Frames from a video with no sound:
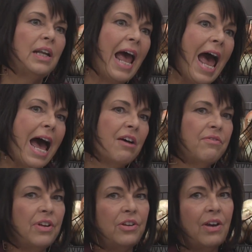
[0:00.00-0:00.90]
in
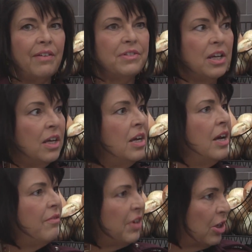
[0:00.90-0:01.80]
half, and you have to
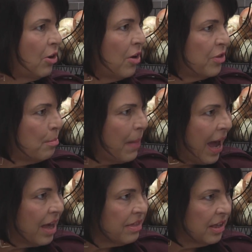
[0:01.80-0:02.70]
figure out the
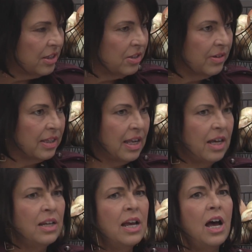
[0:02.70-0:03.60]
math on doing
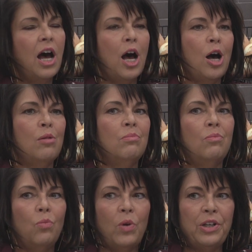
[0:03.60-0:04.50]
that.
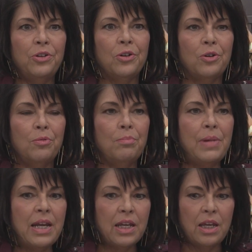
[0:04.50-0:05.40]
When you're
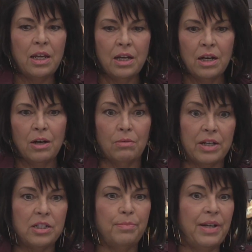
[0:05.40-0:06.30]
making a
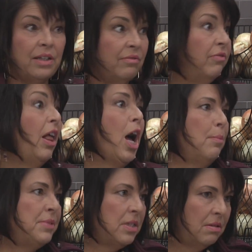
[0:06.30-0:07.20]
recipe and it
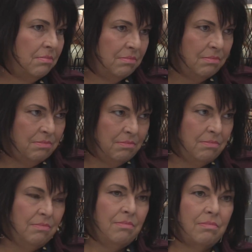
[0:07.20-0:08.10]
flops,
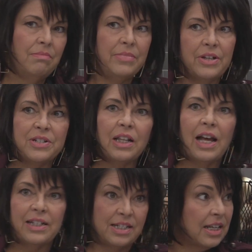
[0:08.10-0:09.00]
there's a
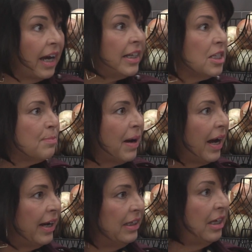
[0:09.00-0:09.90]
lot of science
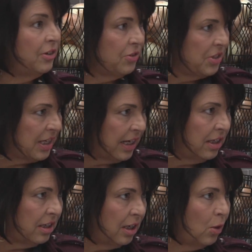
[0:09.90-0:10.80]
behind
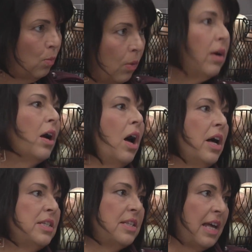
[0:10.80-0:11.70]
understanding what
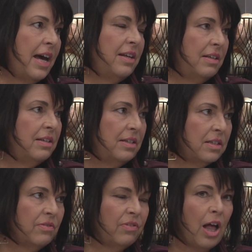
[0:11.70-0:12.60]
caused that
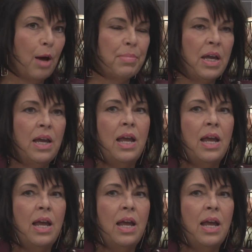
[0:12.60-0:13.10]
to flop.